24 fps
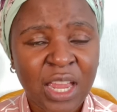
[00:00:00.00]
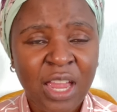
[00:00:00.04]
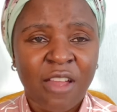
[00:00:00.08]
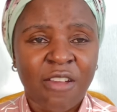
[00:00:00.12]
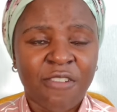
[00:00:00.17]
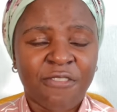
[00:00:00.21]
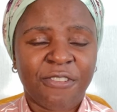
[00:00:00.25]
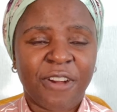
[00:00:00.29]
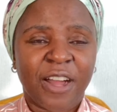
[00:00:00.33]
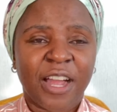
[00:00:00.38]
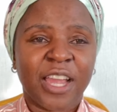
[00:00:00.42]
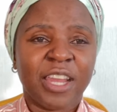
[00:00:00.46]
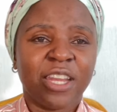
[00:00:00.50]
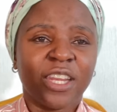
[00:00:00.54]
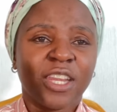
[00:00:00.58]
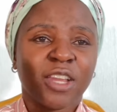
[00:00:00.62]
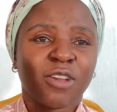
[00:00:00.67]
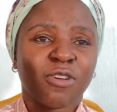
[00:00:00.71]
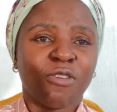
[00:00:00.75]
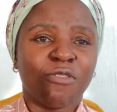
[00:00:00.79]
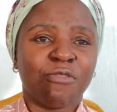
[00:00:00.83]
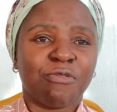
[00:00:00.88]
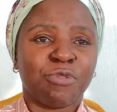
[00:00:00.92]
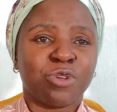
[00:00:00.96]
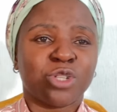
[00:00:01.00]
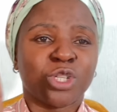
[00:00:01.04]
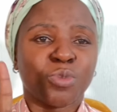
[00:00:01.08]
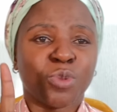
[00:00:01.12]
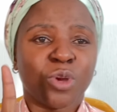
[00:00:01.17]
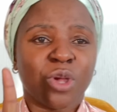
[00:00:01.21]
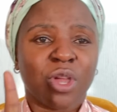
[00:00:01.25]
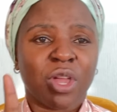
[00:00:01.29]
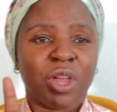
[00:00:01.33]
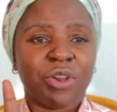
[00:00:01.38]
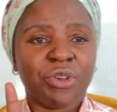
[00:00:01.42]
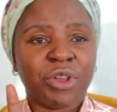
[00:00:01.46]
Find a comfortable
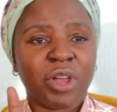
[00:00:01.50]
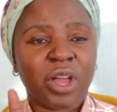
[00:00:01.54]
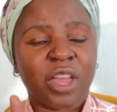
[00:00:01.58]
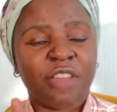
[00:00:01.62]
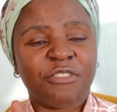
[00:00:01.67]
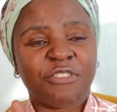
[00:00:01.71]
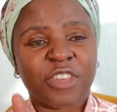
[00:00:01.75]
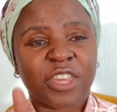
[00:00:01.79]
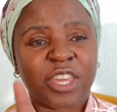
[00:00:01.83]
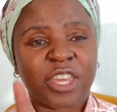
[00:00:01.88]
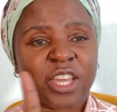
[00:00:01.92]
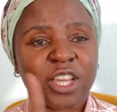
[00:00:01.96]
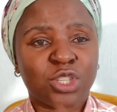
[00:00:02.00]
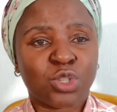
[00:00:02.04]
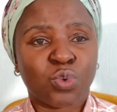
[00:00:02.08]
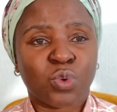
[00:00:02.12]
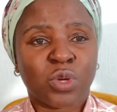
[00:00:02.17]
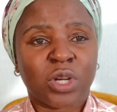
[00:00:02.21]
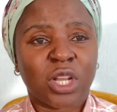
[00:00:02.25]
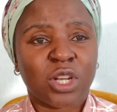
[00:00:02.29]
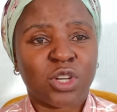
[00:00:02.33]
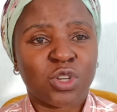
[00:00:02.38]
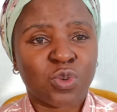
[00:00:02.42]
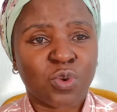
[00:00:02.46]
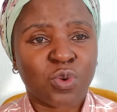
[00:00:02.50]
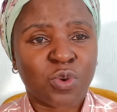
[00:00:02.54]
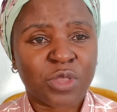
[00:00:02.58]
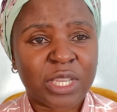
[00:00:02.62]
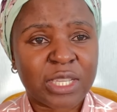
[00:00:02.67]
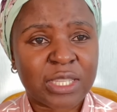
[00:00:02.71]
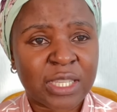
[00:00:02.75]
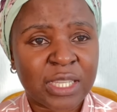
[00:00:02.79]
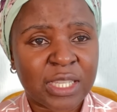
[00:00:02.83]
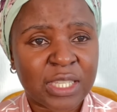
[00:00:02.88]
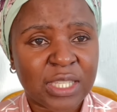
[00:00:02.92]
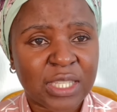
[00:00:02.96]
area if in case you want to do
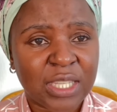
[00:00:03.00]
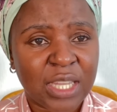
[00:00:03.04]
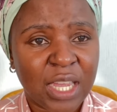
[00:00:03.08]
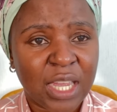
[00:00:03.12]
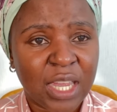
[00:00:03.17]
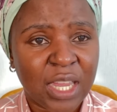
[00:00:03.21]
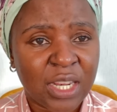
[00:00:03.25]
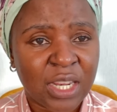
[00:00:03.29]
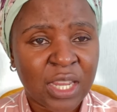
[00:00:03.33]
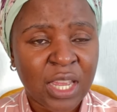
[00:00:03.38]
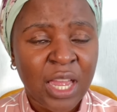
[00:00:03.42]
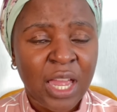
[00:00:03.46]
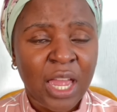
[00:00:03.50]
this instead.